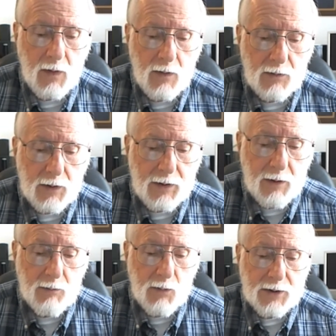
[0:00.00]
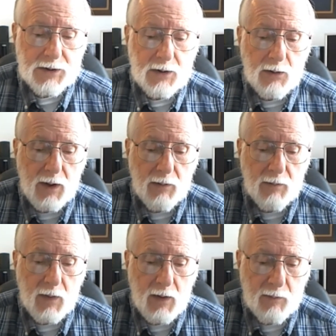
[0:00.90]
Let him rescue him,
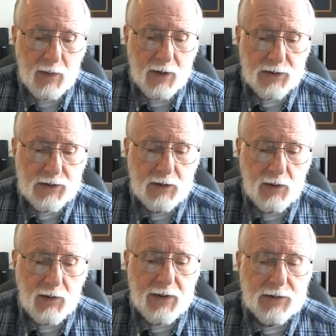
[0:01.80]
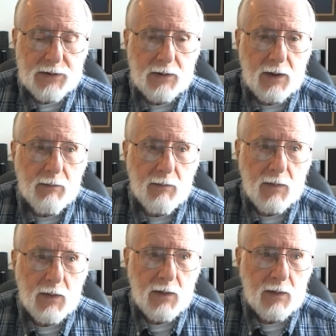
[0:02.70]
because he delights in him.
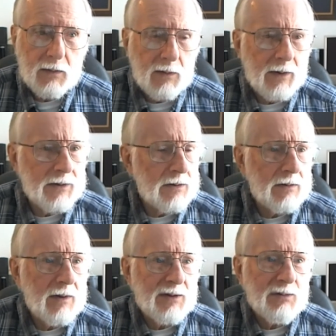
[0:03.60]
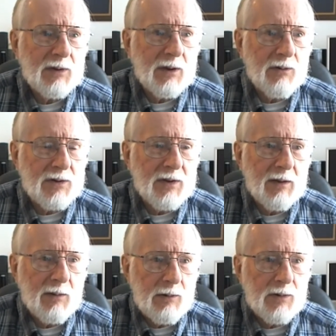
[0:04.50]
Well, that's what they were saying
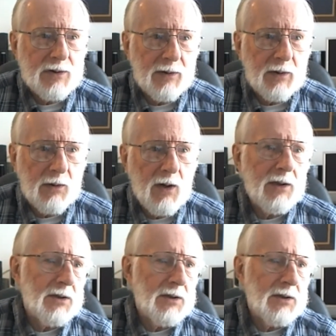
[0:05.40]
when he was on the cross. Come